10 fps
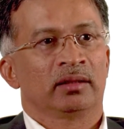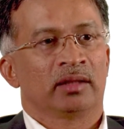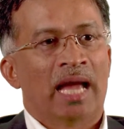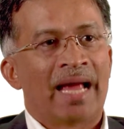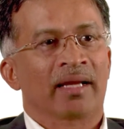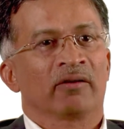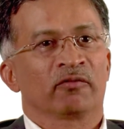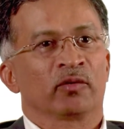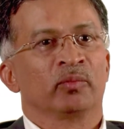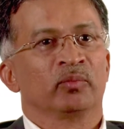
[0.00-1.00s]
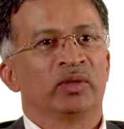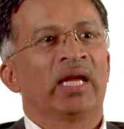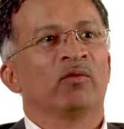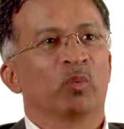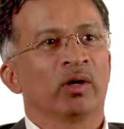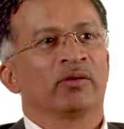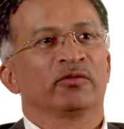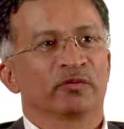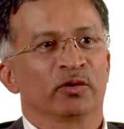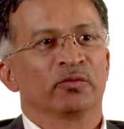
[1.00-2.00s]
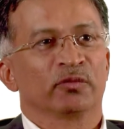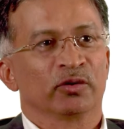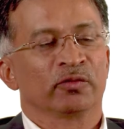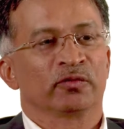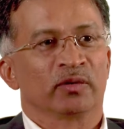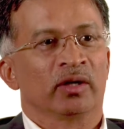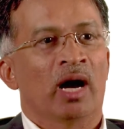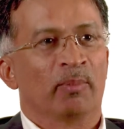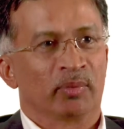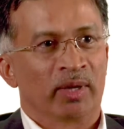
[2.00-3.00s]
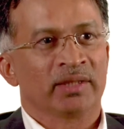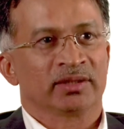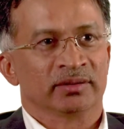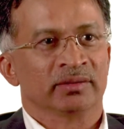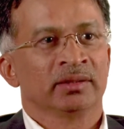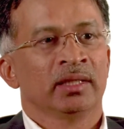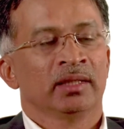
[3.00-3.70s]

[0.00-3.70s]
data from day one of of, of uh, operation.